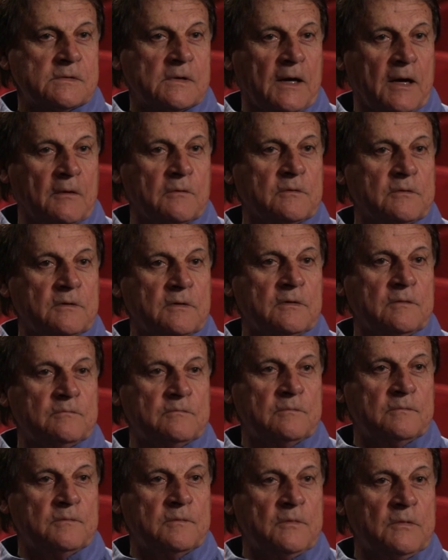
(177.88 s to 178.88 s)
I could
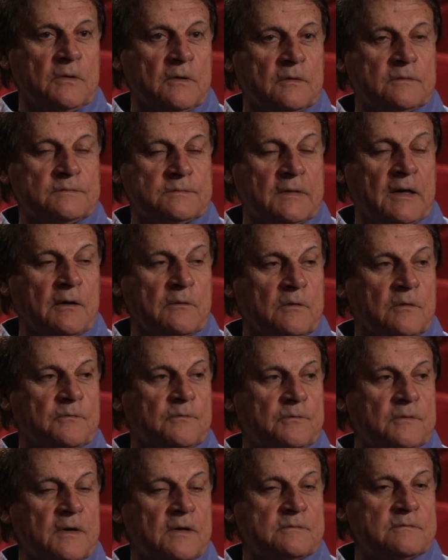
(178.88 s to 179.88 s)

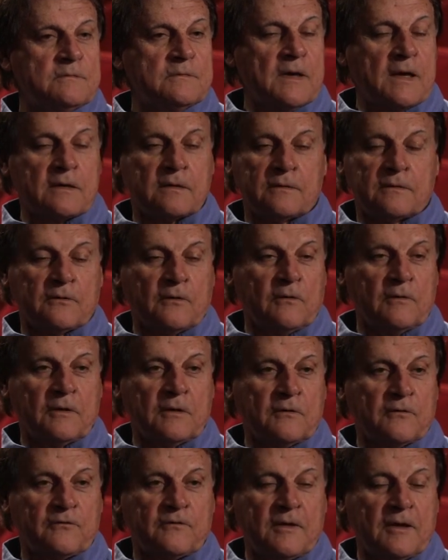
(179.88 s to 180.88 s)
totally
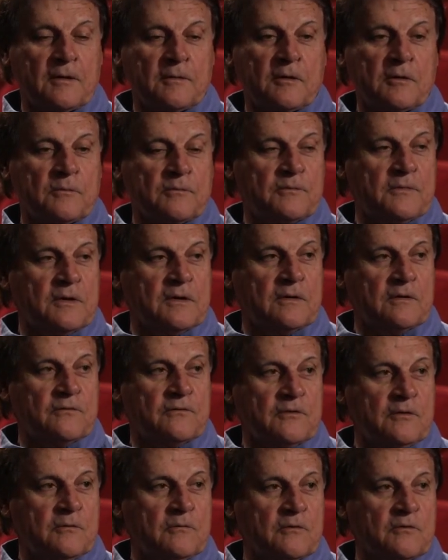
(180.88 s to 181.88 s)
understand them thinking
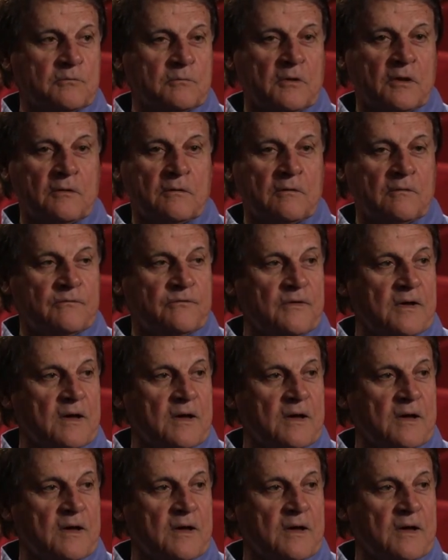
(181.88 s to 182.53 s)
she was mother and